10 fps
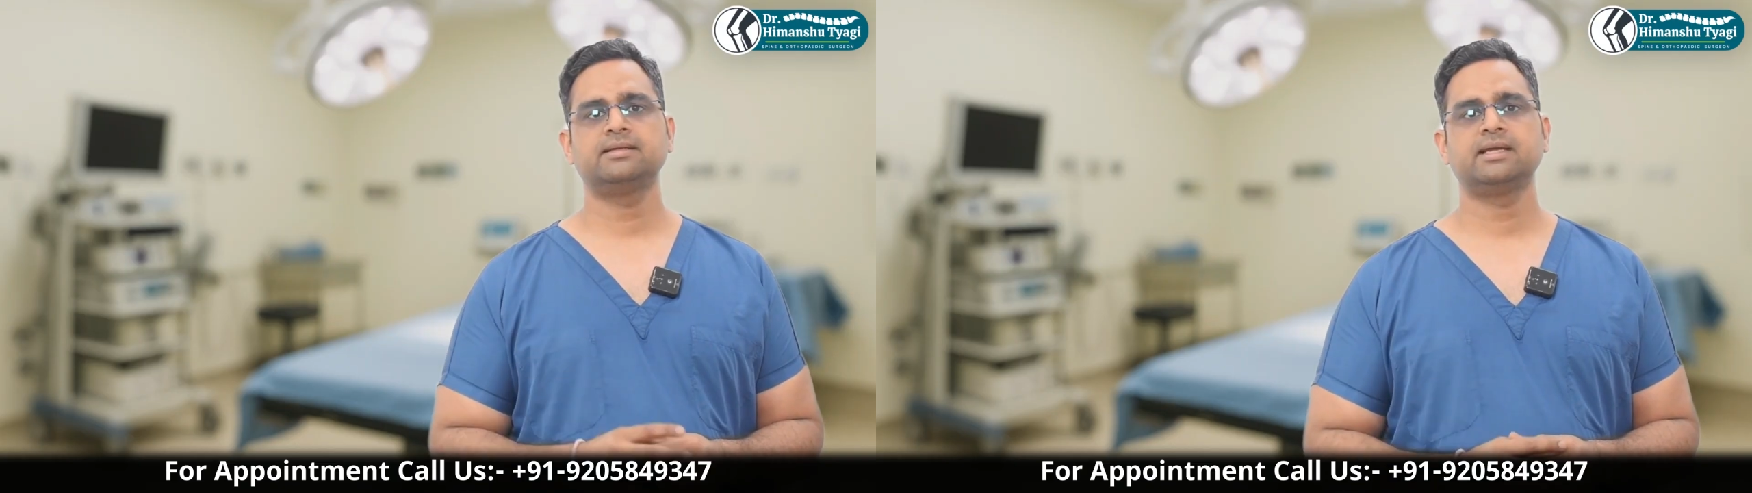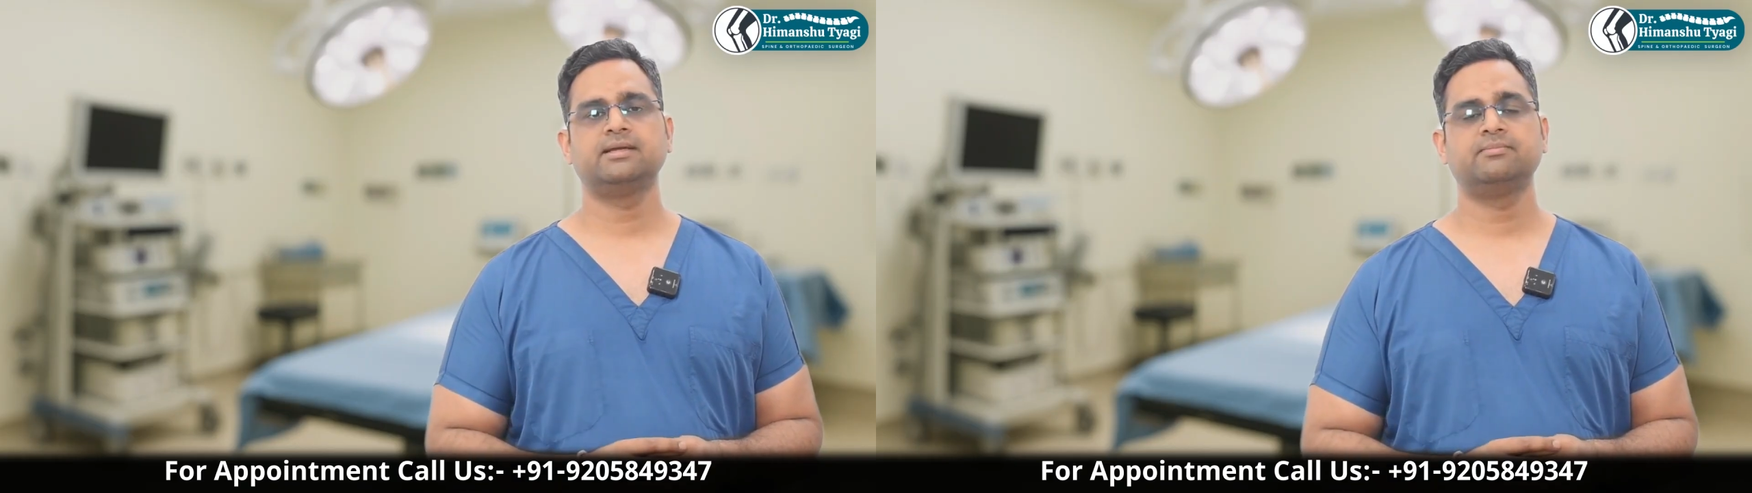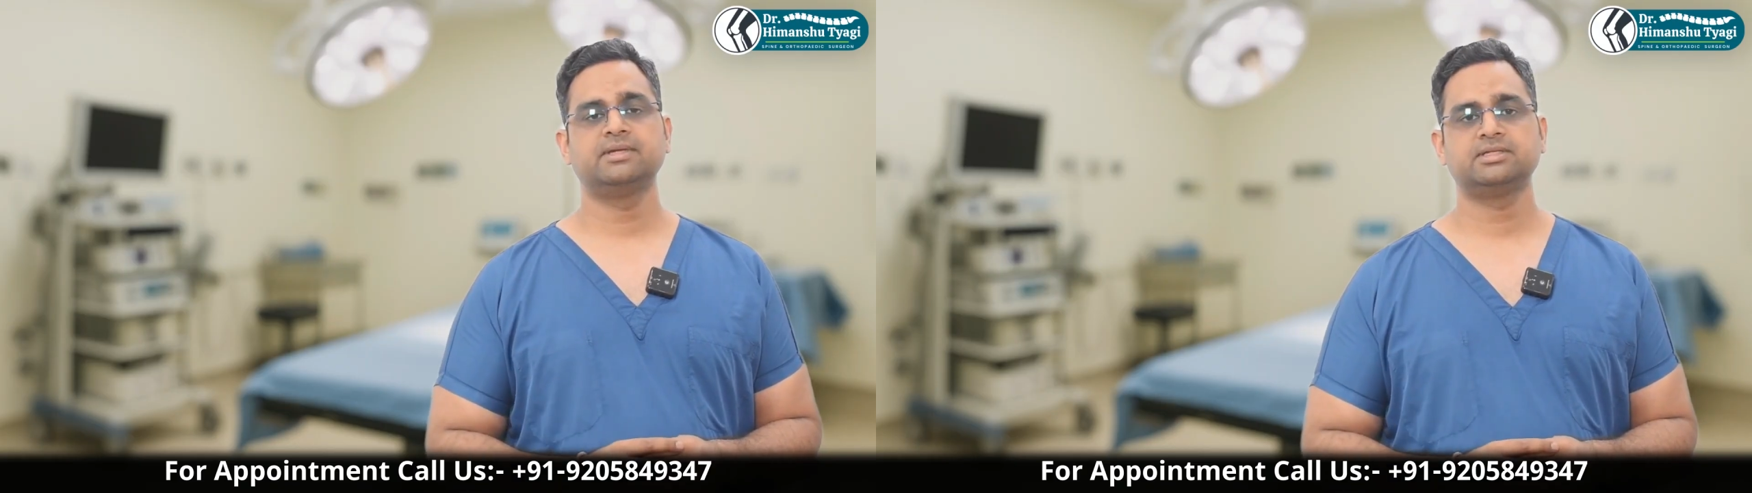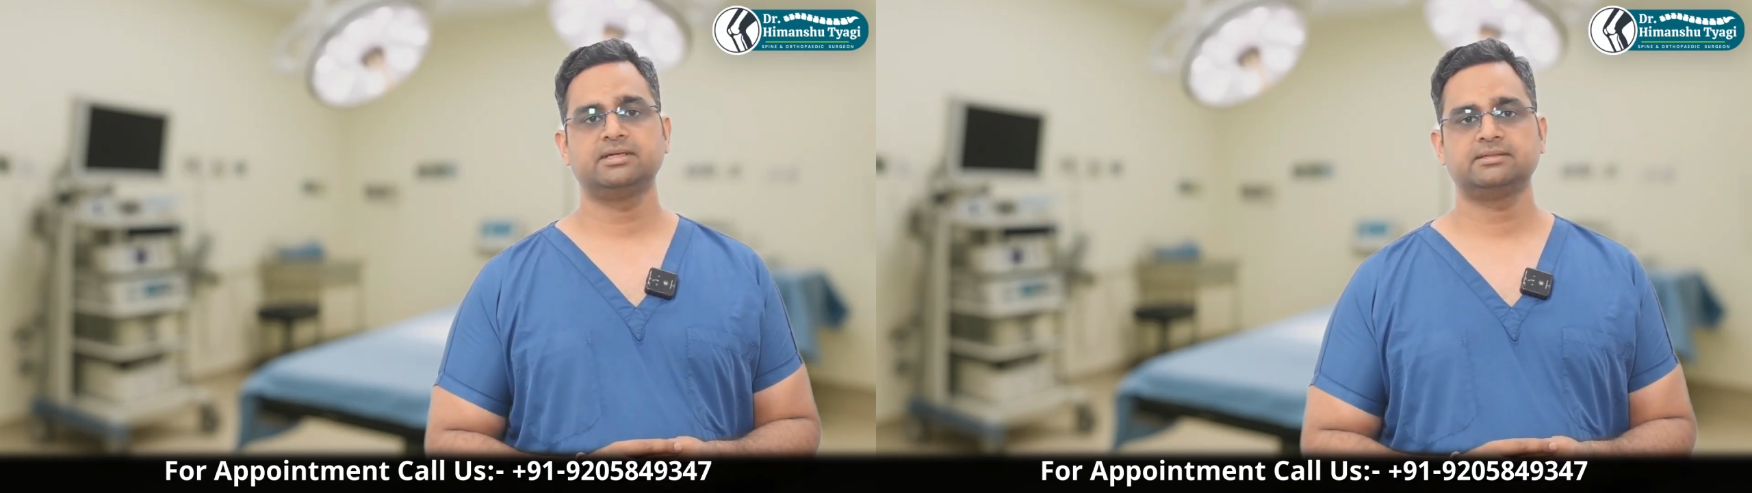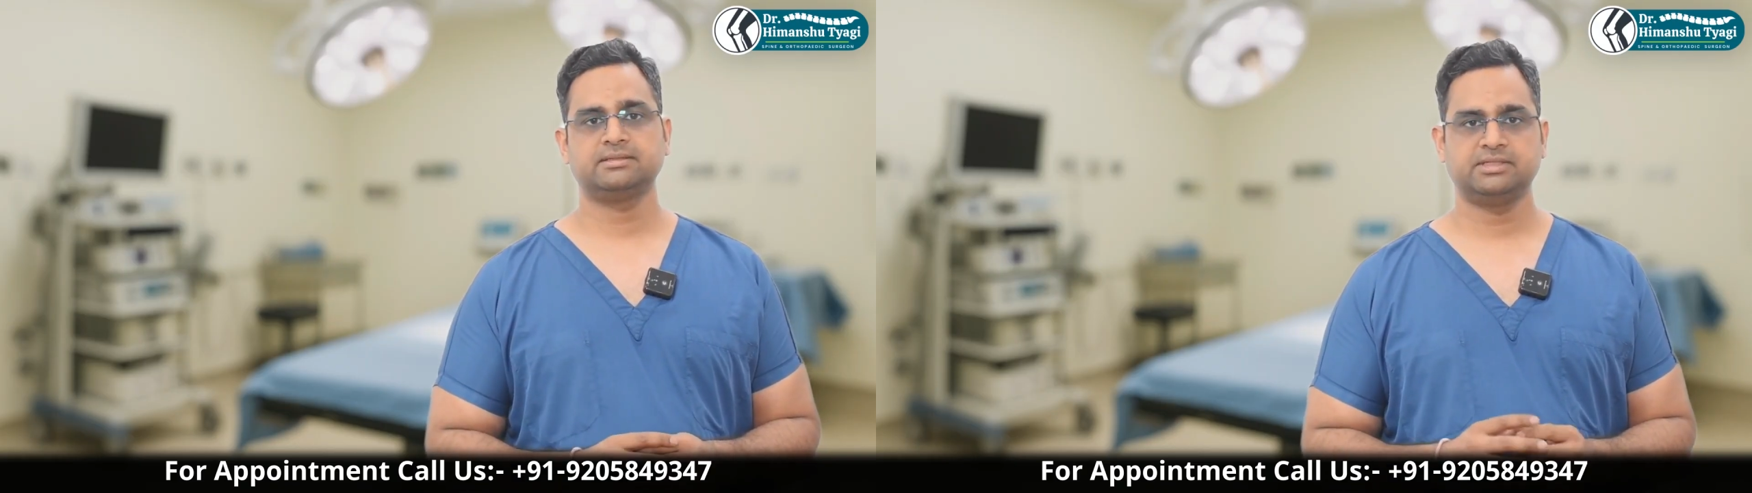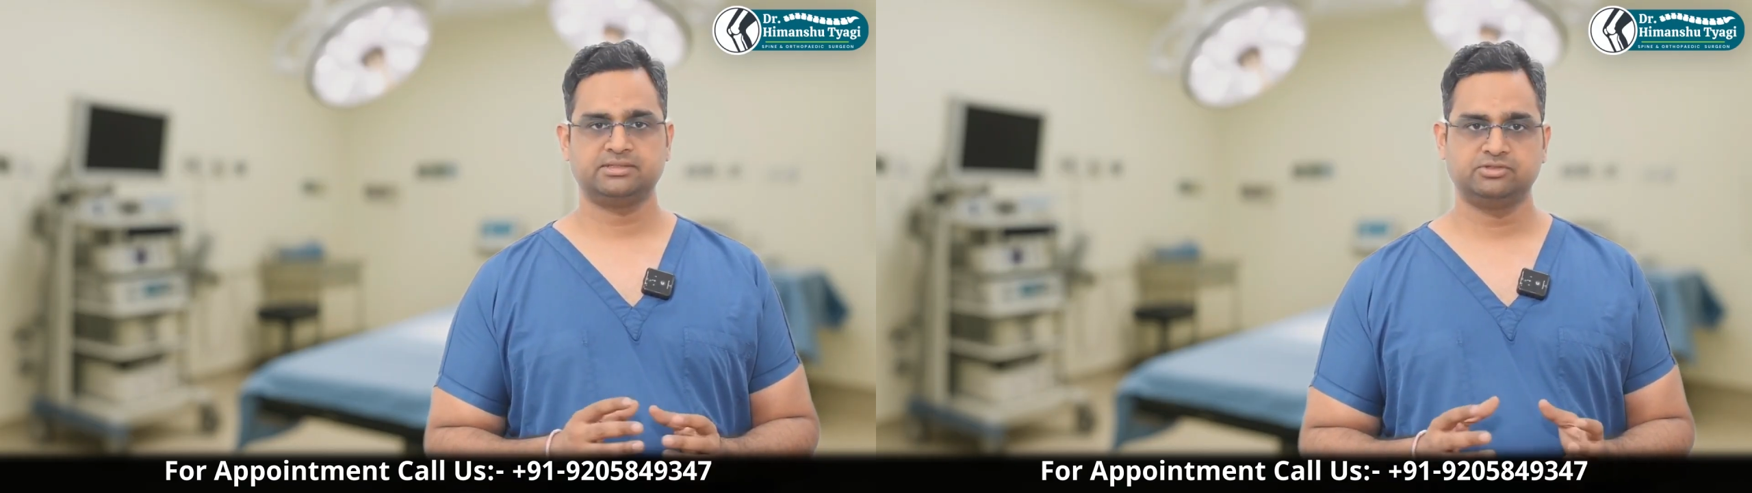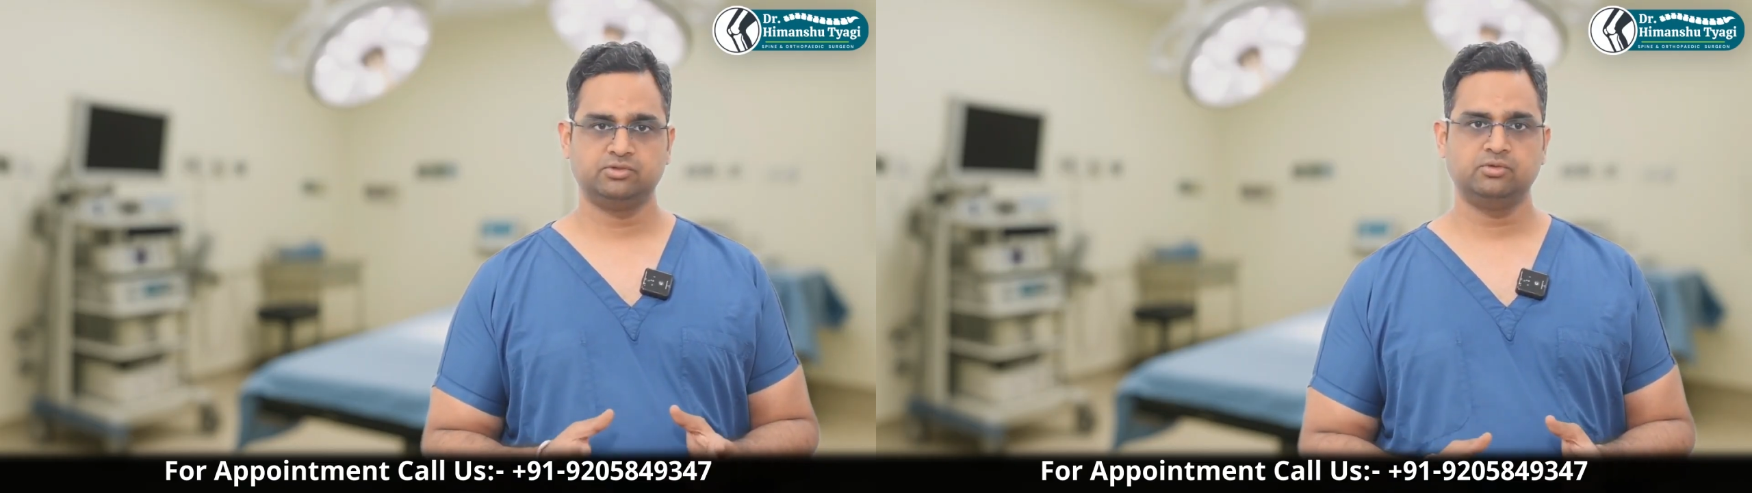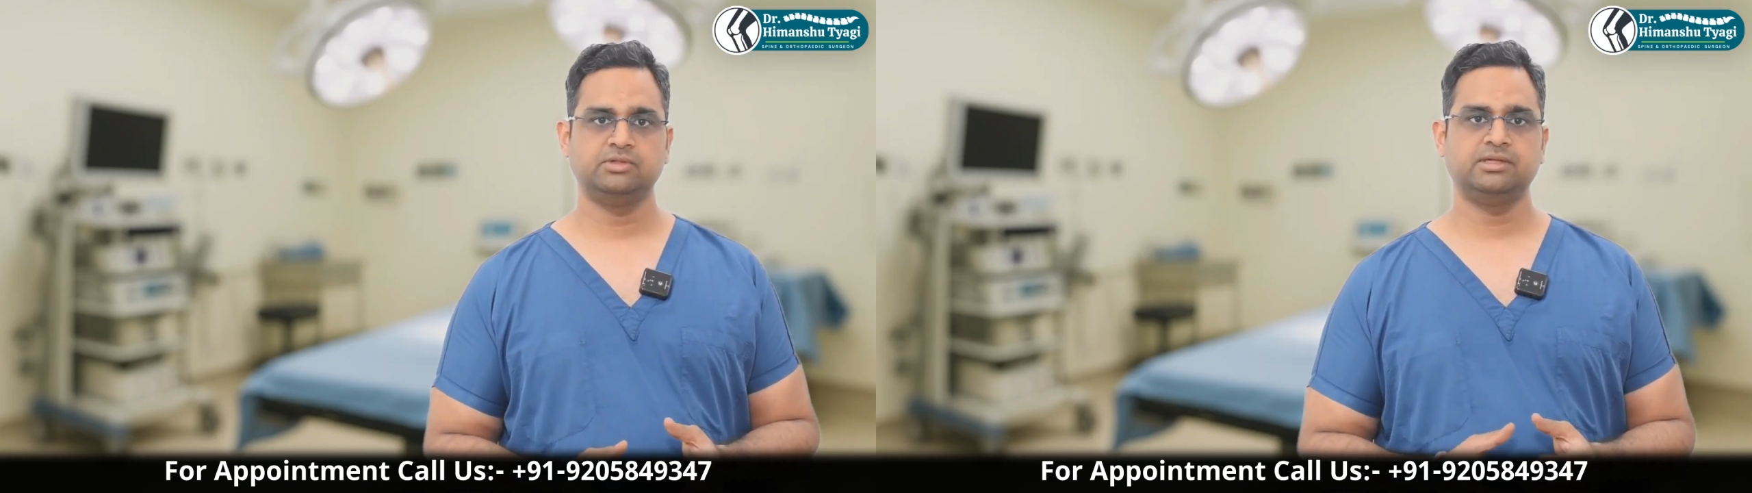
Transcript: then revision leads to